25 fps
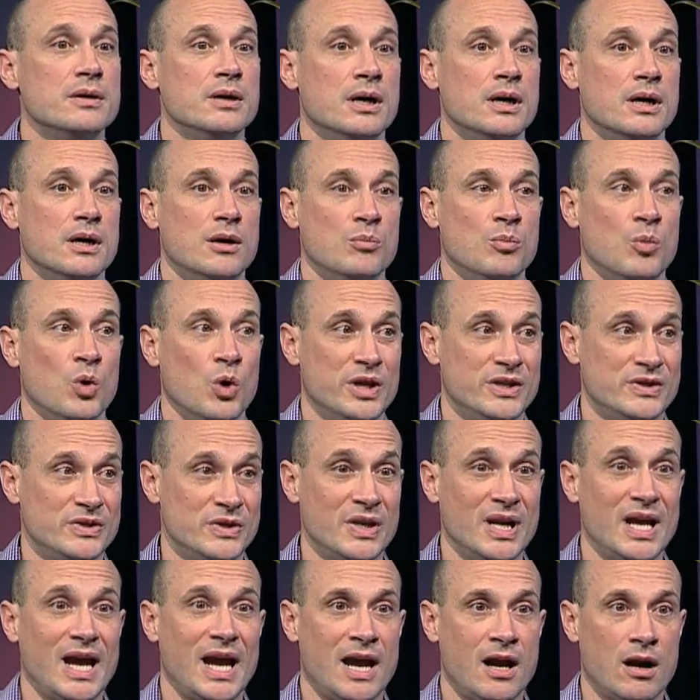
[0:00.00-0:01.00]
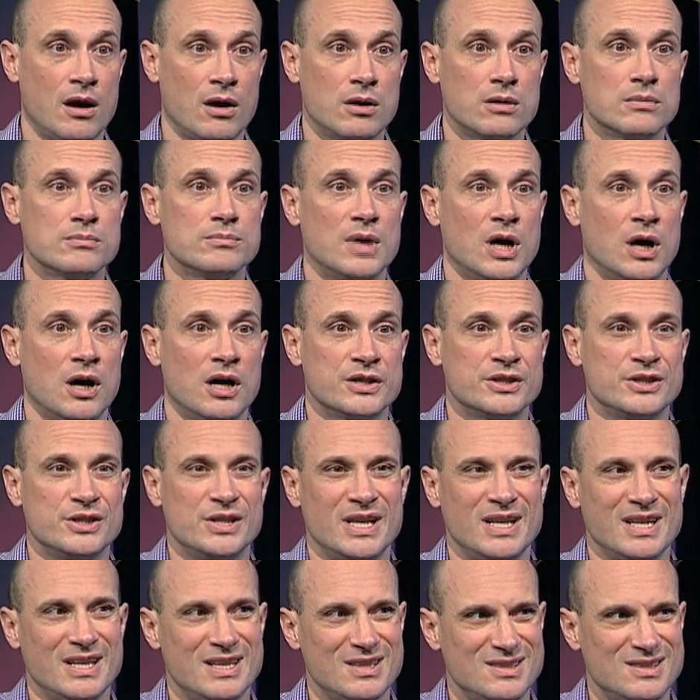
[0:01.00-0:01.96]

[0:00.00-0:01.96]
uh, moistened air oxygen,